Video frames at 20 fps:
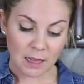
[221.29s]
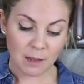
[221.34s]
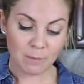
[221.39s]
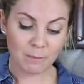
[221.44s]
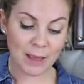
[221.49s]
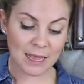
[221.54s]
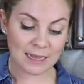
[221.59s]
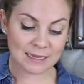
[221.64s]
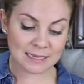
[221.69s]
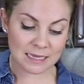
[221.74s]

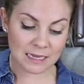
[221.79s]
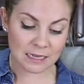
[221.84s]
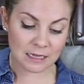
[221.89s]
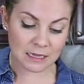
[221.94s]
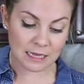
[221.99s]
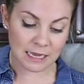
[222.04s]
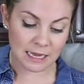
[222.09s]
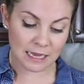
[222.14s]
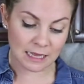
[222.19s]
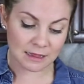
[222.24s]

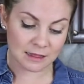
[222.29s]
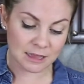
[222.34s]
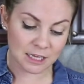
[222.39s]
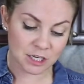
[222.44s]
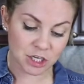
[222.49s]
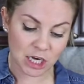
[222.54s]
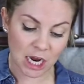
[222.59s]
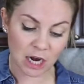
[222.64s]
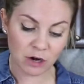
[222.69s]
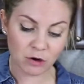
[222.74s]
Basically, the
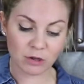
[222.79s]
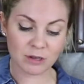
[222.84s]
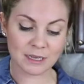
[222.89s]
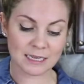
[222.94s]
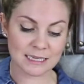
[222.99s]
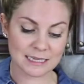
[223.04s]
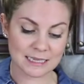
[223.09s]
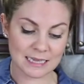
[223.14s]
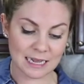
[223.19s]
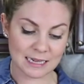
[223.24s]
general
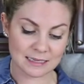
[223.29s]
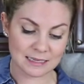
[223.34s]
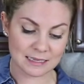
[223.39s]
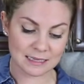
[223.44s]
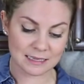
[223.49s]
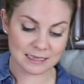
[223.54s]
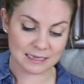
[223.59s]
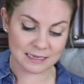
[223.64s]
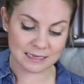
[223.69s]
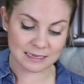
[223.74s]

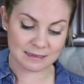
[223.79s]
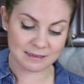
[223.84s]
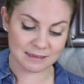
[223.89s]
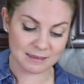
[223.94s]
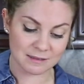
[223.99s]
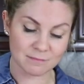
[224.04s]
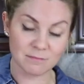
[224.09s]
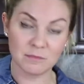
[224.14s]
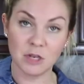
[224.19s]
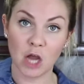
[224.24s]
consensus is
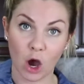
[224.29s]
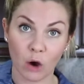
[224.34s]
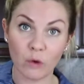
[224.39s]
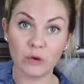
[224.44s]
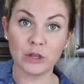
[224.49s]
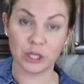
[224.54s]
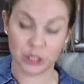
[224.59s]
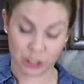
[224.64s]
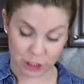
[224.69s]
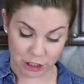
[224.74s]
no,
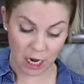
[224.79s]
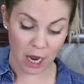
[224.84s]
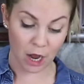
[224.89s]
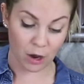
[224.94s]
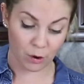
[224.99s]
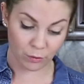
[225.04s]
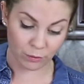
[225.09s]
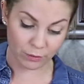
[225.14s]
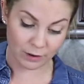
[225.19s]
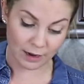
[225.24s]
you
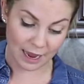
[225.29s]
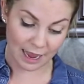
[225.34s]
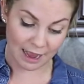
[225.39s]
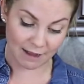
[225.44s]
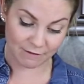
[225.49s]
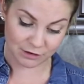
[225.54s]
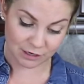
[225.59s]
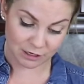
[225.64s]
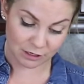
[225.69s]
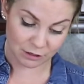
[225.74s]
don't
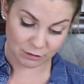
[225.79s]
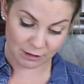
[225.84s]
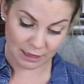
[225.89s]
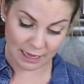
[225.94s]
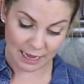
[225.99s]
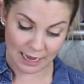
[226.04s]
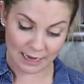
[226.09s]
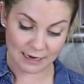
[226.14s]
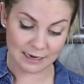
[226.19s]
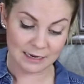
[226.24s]
have to do
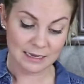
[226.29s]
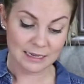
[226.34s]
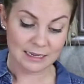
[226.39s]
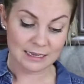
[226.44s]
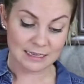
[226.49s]
that.